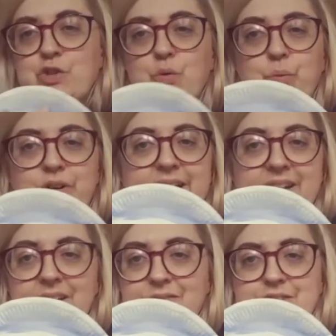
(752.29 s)
don't worry
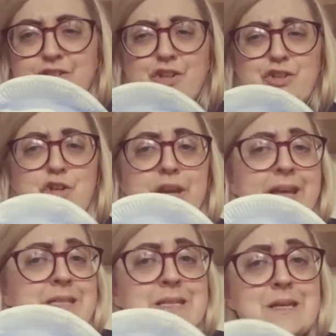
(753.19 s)
if it's not too
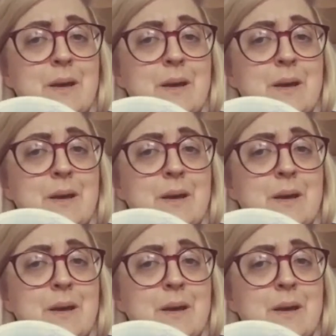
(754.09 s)
neat,